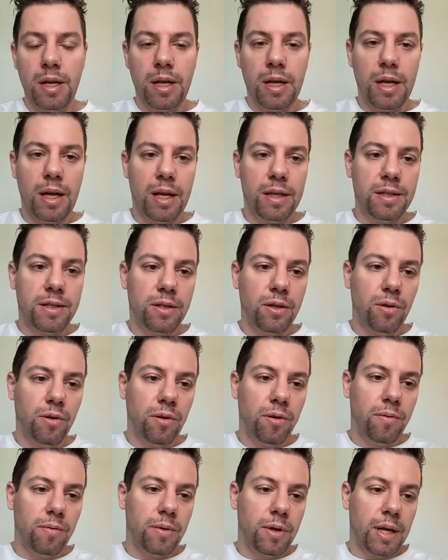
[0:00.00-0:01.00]
And
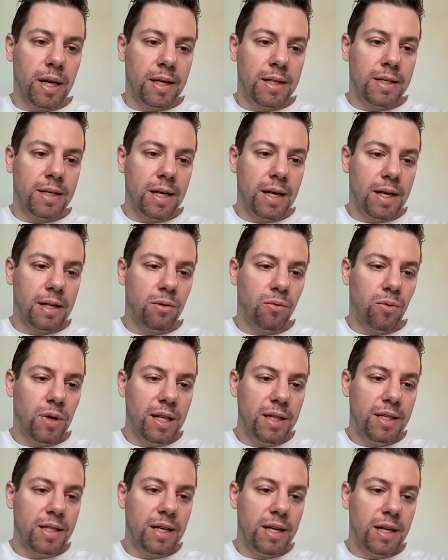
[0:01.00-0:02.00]
so I said,
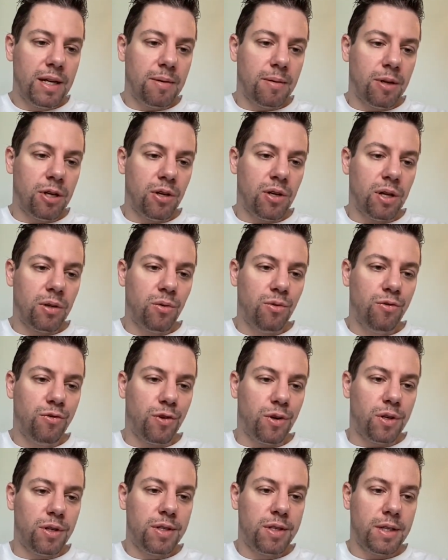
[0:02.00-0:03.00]
one thing that I'm going to do
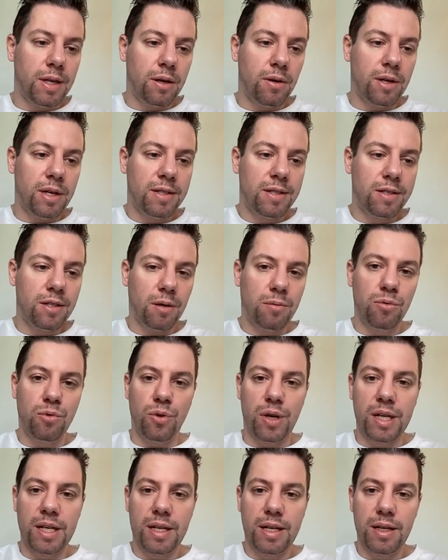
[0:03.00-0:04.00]
first, I'm going to stop
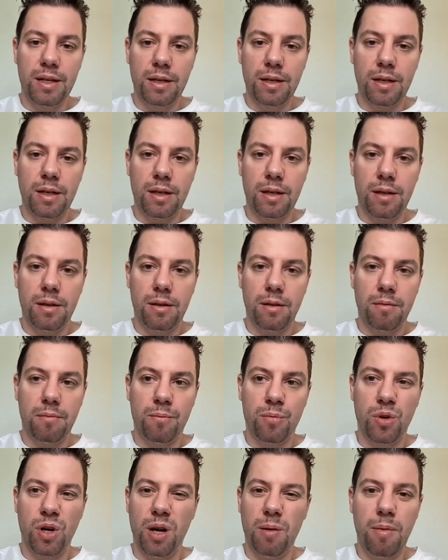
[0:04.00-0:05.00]
drinking
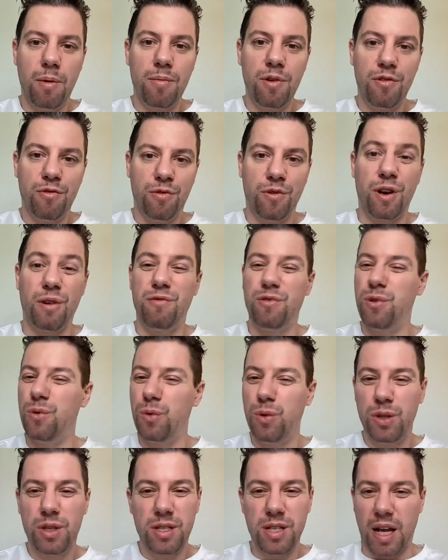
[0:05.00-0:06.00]
probably for a
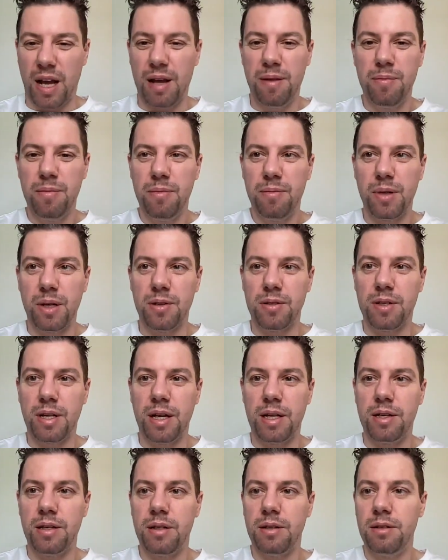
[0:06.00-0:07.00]
good time because
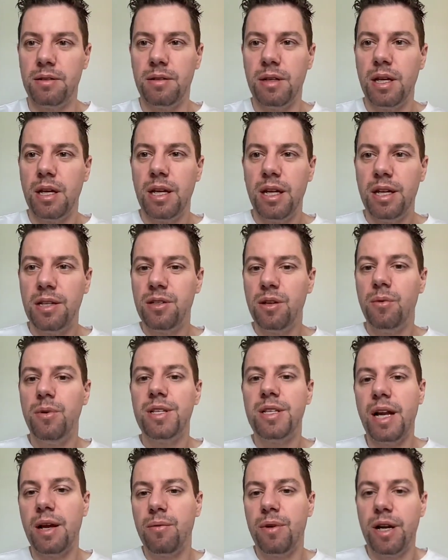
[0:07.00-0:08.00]
like it's always
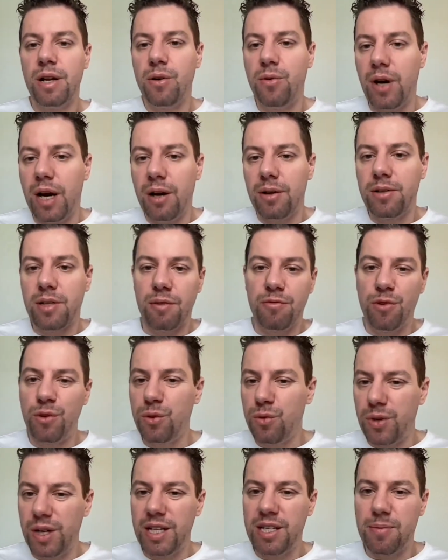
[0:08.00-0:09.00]
like when I go out, a few
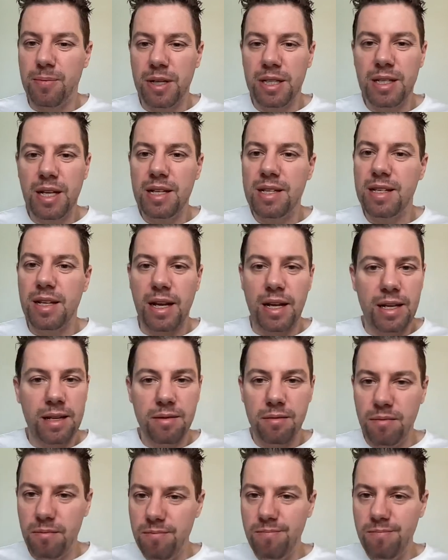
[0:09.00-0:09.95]
drinks, but that's like